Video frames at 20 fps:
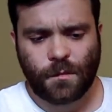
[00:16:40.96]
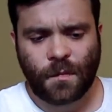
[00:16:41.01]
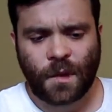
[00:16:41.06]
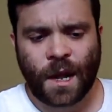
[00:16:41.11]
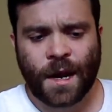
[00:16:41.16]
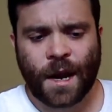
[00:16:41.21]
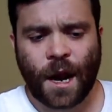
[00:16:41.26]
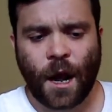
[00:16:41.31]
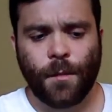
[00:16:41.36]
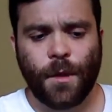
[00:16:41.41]

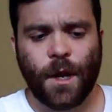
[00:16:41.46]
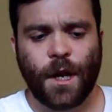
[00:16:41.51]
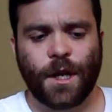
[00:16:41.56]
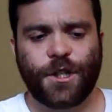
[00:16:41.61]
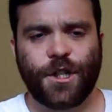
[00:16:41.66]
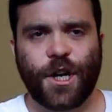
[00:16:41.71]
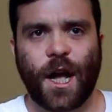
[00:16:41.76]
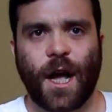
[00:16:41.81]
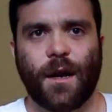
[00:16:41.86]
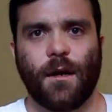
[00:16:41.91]
now I'm going
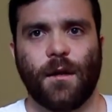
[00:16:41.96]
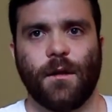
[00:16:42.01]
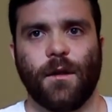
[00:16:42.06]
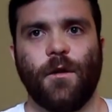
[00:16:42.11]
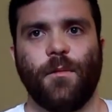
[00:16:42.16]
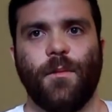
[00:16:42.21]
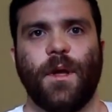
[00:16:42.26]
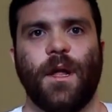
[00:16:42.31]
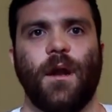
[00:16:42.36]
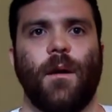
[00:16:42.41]
to chat a little
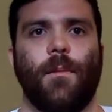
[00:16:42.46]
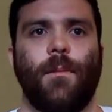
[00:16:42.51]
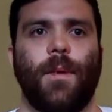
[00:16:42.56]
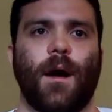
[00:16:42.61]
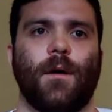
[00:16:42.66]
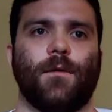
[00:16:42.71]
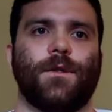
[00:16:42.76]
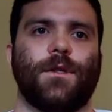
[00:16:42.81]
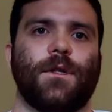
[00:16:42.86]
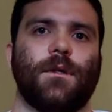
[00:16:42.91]
bit
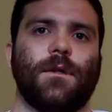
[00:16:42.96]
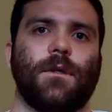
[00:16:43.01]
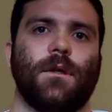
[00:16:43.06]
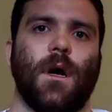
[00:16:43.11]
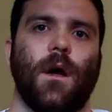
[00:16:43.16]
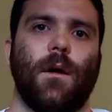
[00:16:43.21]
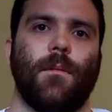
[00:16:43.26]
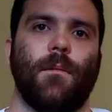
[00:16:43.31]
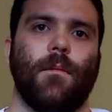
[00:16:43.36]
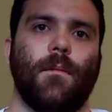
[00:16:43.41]
about
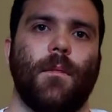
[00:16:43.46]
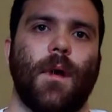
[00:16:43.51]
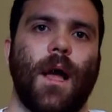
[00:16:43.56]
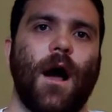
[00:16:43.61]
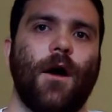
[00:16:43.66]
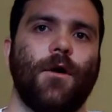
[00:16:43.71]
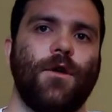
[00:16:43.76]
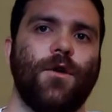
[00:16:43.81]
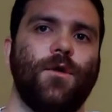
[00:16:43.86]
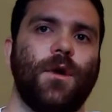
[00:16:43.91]

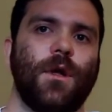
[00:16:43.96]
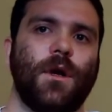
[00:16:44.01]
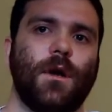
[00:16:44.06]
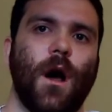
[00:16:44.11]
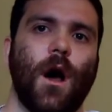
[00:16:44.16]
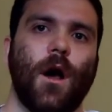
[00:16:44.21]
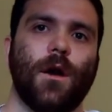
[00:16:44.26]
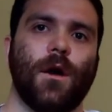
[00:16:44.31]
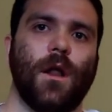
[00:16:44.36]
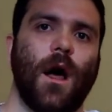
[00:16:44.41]
how you can
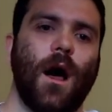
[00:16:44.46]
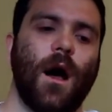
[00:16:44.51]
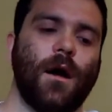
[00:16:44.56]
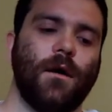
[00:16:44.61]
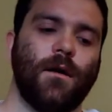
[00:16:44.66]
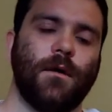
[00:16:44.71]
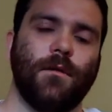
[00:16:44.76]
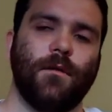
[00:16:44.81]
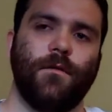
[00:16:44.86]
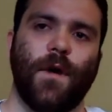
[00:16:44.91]

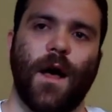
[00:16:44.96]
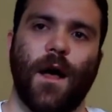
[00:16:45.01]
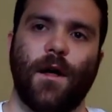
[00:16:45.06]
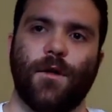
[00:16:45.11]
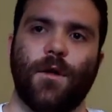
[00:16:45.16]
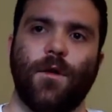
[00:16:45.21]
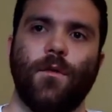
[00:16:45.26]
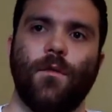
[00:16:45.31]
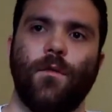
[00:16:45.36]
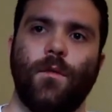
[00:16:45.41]
unlock
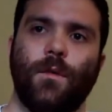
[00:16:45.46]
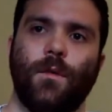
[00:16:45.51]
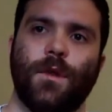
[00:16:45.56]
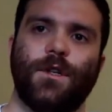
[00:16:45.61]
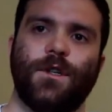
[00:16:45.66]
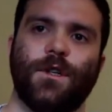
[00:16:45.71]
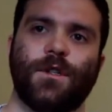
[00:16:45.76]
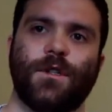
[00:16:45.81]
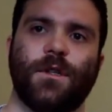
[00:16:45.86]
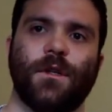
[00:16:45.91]
value with
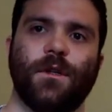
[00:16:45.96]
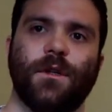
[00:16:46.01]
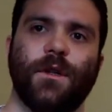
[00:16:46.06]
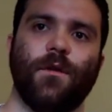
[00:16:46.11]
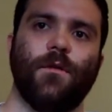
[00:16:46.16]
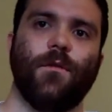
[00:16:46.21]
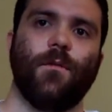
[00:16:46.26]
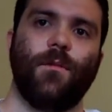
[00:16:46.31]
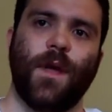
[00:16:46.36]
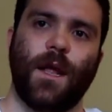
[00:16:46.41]
just a
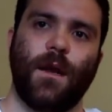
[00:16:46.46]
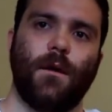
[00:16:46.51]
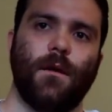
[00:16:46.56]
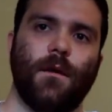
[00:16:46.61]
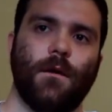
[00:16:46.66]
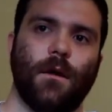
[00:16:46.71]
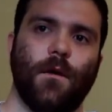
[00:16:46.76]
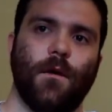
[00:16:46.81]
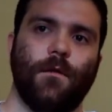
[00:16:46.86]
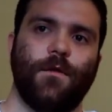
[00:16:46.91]
little
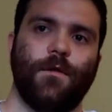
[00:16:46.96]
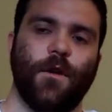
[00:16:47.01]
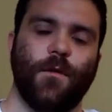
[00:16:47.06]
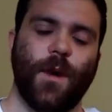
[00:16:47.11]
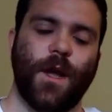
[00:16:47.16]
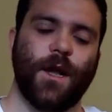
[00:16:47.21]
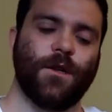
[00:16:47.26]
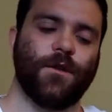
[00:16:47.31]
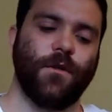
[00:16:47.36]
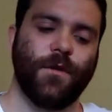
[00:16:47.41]
bit of
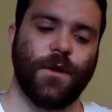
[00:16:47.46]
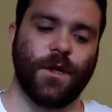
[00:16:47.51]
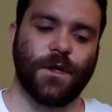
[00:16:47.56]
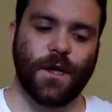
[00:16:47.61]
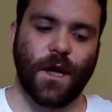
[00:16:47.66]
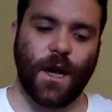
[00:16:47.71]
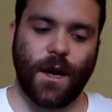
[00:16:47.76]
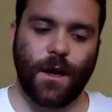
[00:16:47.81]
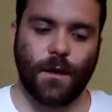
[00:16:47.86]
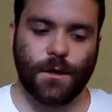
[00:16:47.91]
domain-driven
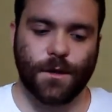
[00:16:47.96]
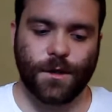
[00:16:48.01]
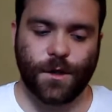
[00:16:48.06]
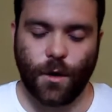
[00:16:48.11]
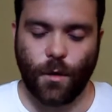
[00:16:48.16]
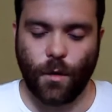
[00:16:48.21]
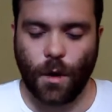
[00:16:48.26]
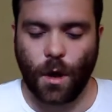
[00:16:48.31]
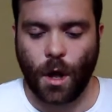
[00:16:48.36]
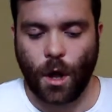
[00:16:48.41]
design.
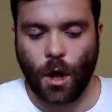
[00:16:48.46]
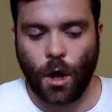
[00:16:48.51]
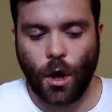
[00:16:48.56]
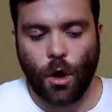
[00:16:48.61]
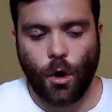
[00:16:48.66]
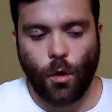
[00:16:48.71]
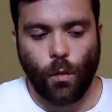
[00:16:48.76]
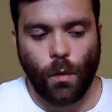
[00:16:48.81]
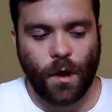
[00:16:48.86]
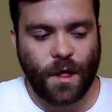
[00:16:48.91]
So
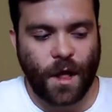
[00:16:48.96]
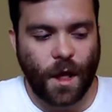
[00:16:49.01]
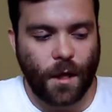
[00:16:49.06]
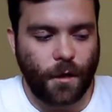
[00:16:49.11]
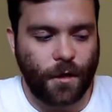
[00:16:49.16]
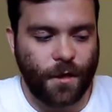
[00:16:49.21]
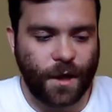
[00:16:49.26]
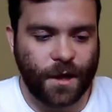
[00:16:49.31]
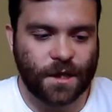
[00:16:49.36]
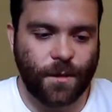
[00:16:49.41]
one of the
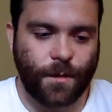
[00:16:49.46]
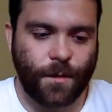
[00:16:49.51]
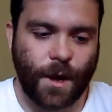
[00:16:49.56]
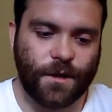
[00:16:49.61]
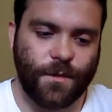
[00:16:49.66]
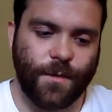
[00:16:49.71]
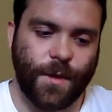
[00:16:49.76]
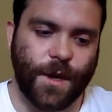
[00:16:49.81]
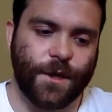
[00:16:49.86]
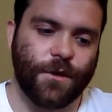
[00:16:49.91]
other things about
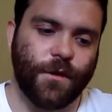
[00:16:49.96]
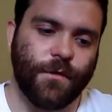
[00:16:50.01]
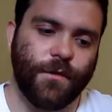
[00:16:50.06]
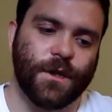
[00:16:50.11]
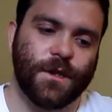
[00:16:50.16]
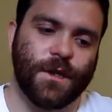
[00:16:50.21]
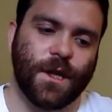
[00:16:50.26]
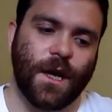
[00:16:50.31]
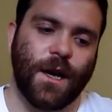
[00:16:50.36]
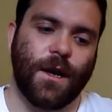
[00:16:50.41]
domain-driven
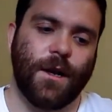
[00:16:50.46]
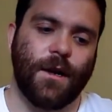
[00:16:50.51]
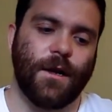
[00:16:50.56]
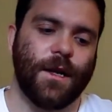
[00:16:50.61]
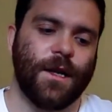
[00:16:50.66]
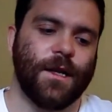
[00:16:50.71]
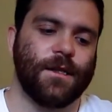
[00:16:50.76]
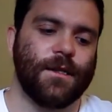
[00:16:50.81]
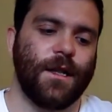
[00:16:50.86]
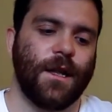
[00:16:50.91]
design
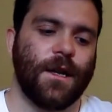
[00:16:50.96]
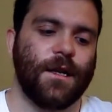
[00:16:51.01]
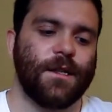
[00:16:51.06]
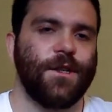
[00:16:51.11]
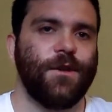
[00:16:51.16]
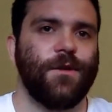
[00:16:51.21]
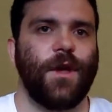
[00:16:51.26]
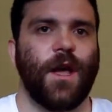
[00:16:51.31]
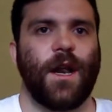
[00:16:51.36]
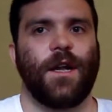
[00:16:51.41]
is that as
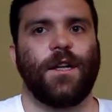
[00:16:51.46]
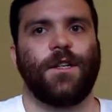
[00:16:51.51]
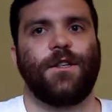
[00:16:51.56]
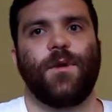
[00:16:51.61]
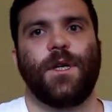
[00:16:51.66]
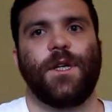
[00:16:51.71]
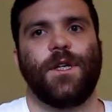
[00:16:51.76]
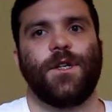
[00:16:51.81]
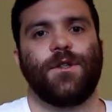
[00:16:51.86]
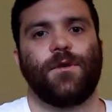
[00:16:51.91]
you get into
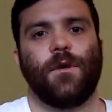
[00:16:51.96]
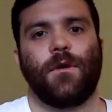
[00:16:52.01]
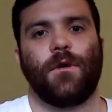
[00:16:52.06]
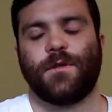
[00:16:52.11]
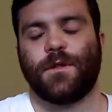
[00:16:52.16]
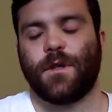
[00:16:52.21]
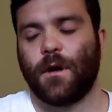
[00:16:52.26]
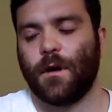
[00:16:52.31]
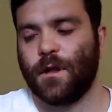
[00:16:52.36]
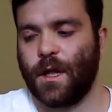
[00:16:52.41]
it, you sort of
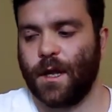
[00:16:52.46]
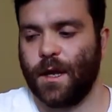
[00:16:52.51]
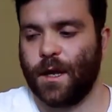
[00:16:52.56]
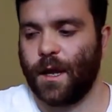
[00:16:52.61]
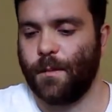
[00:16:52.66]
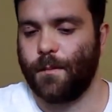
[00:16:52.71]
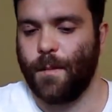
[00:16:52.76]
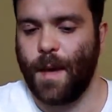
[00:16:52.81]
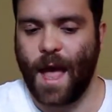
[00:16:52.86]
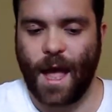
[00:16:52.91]
start
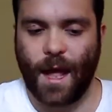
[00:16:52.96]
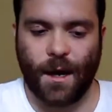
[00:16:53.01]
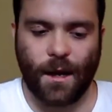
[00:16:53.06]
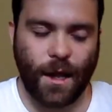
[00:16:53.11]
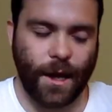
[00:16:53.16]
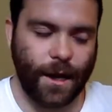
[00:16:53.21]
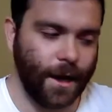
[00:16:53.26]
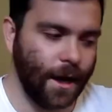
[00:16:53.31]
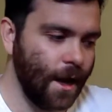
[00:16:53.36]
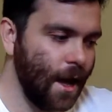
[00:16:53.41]
thinking, man,
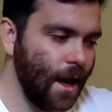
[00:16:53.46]
like